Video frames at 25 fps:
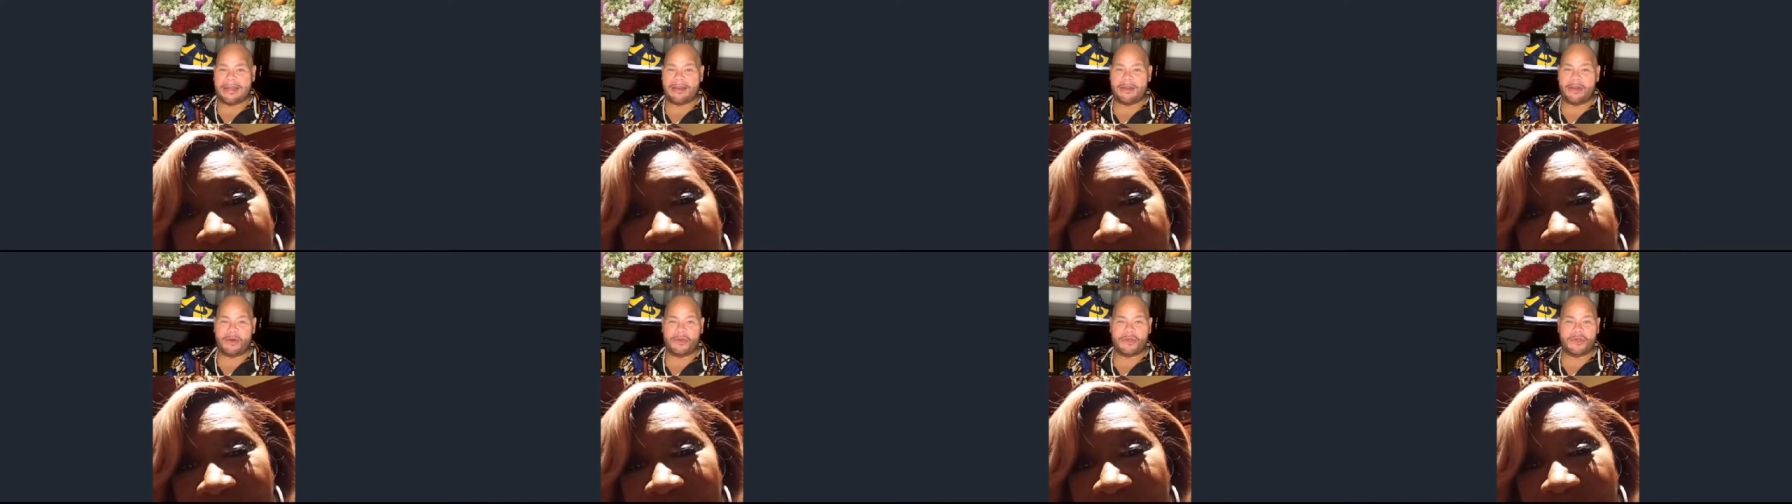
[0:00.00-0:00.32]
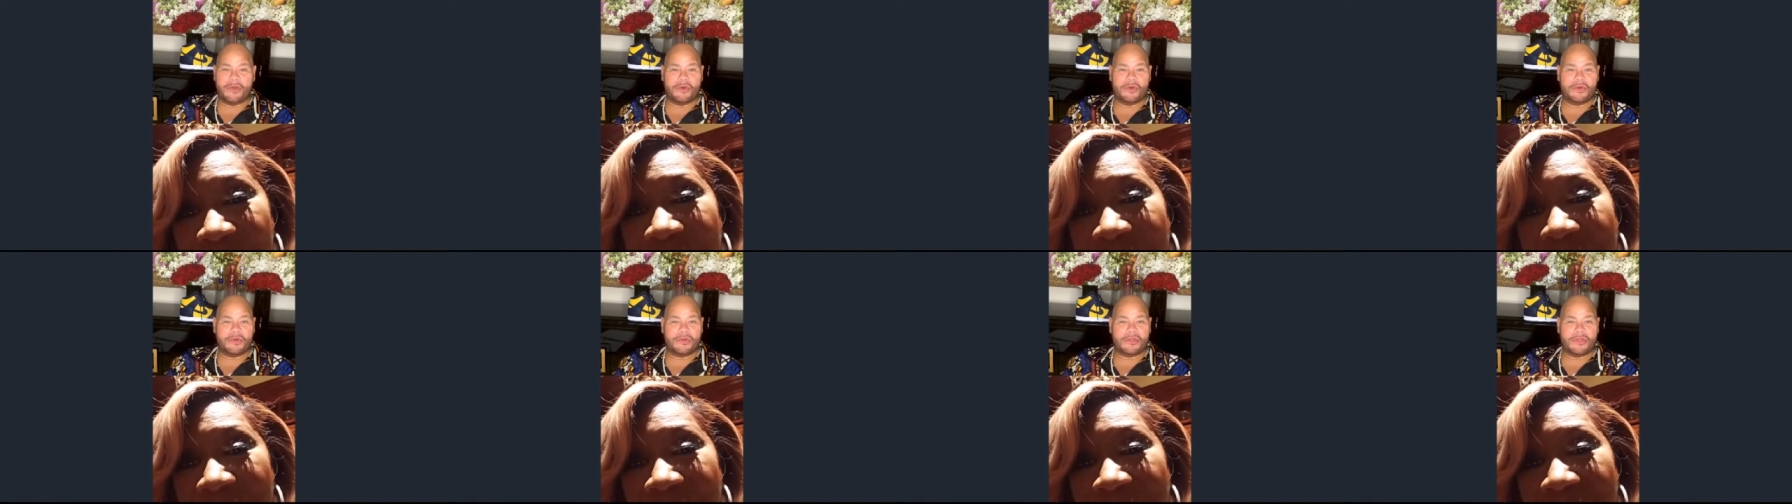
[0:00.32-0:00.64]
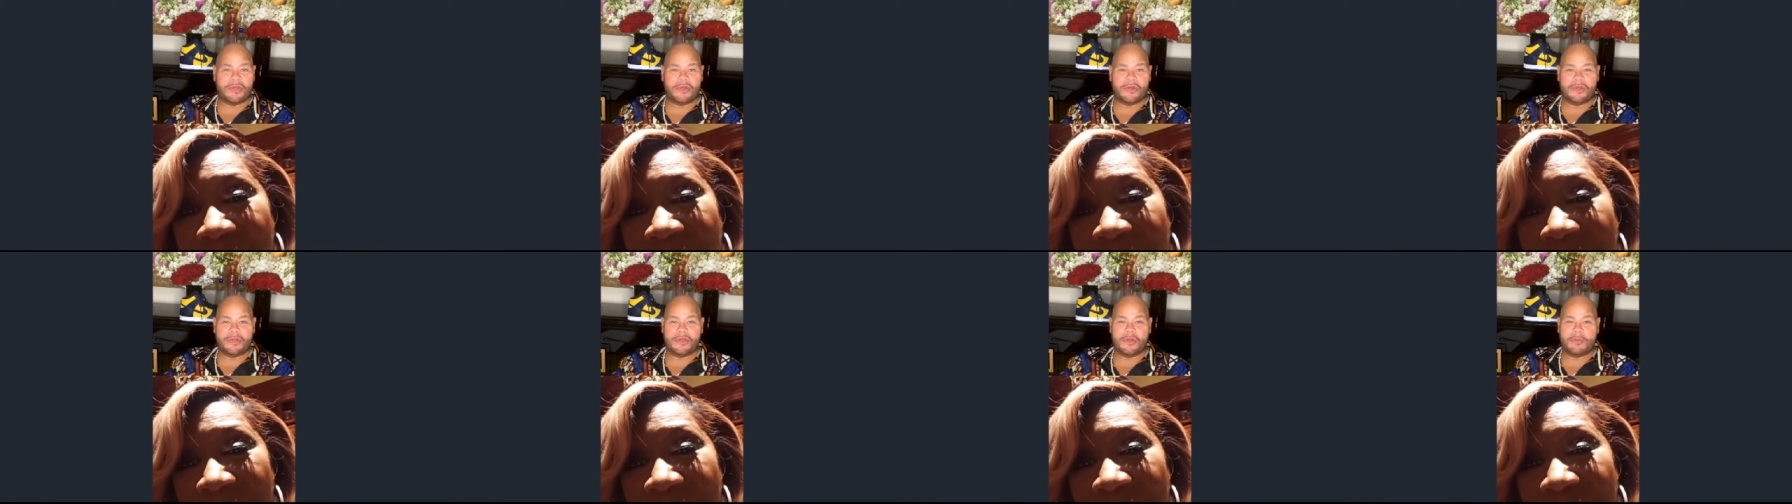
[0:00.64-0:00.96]
know you
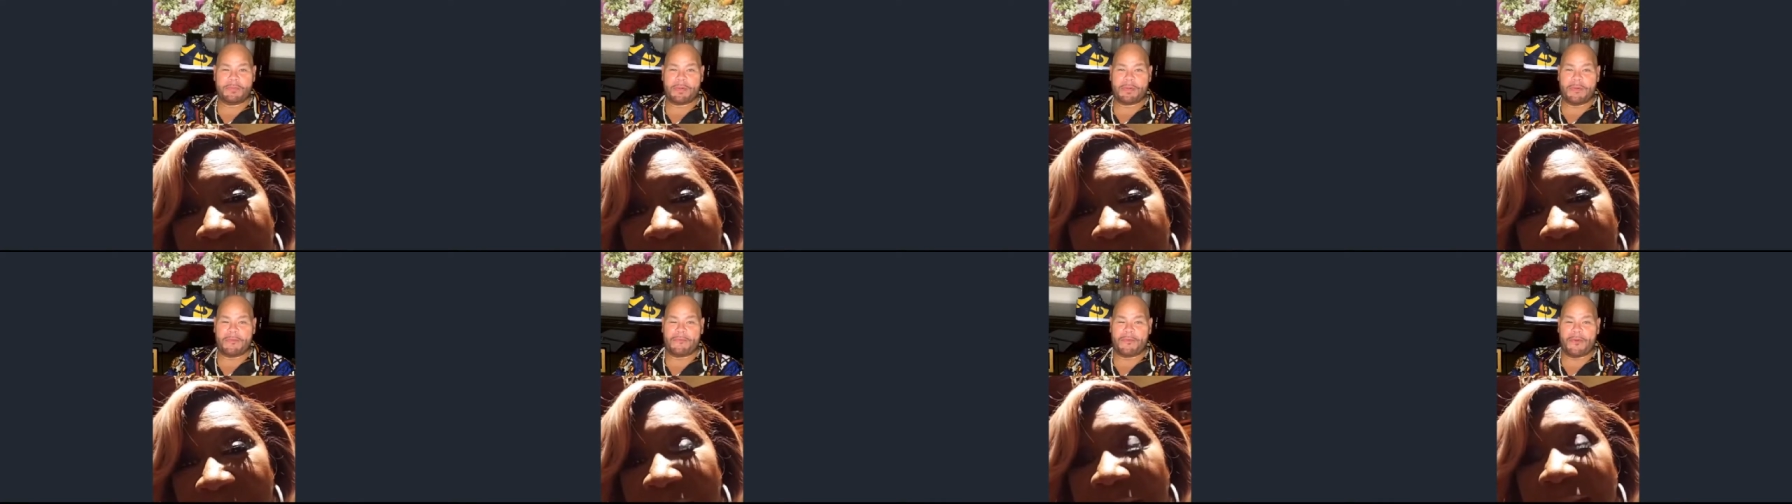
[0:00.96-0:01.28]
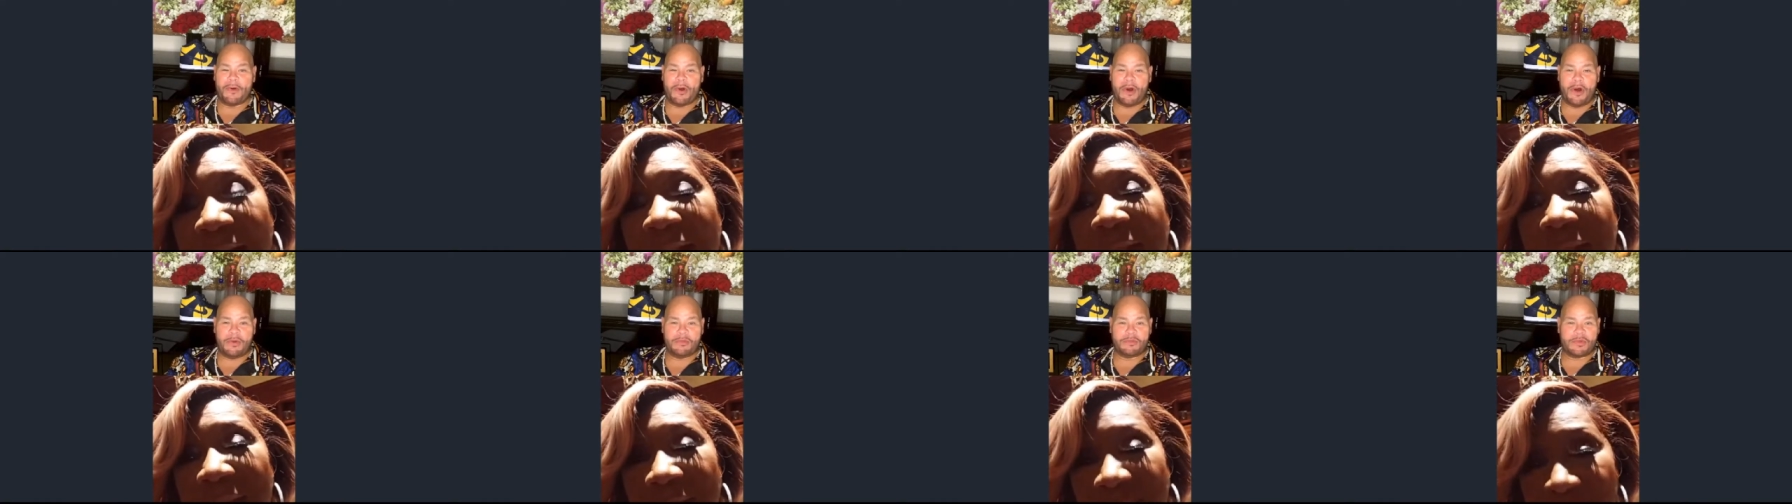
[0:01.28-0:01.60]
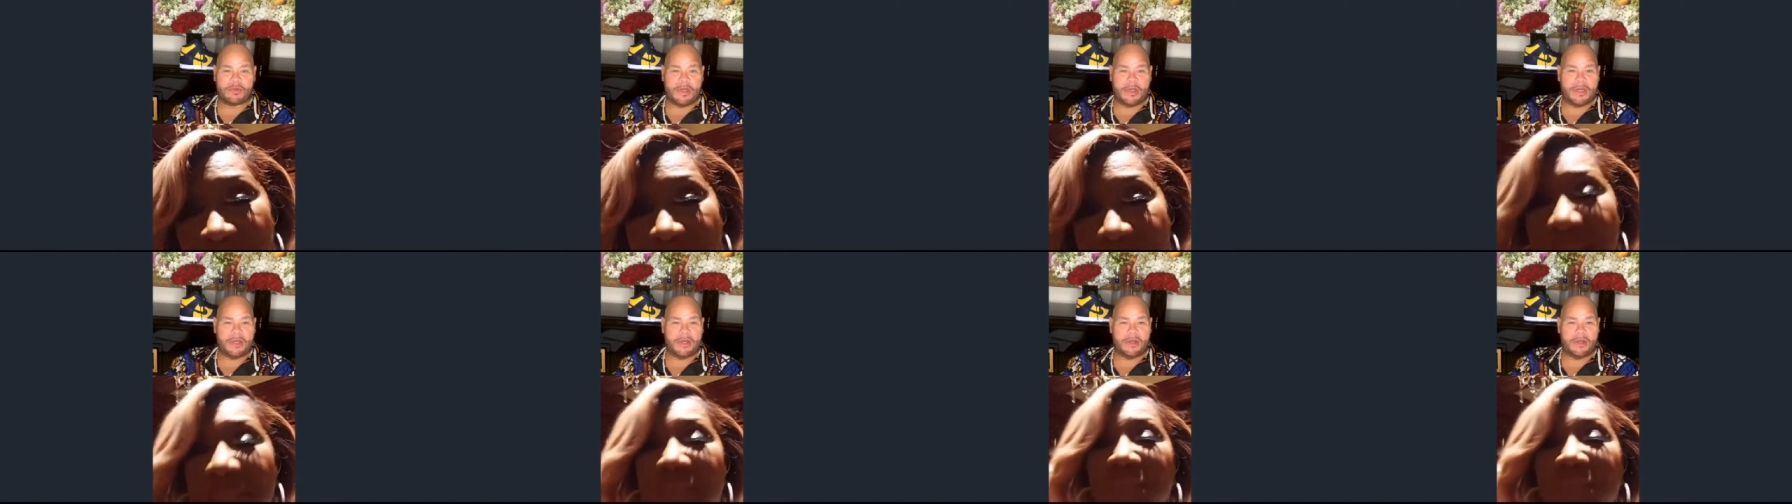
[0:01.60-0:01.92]
performed
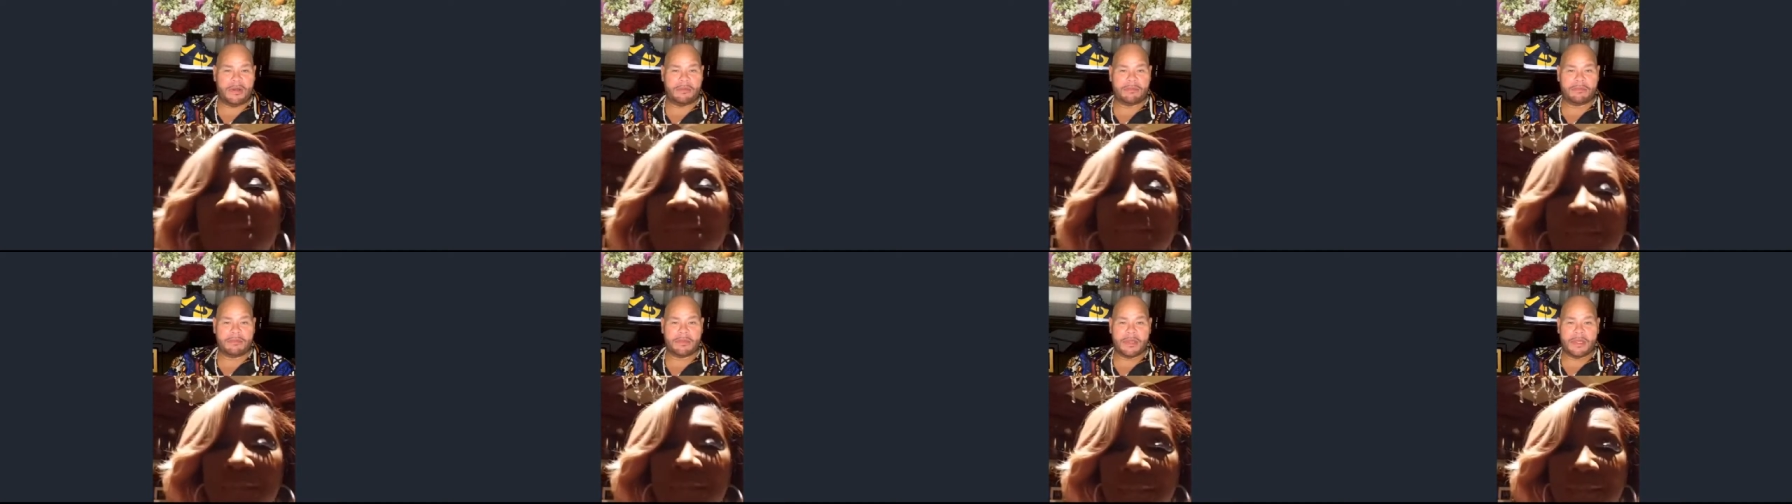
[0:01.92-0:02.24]
with him.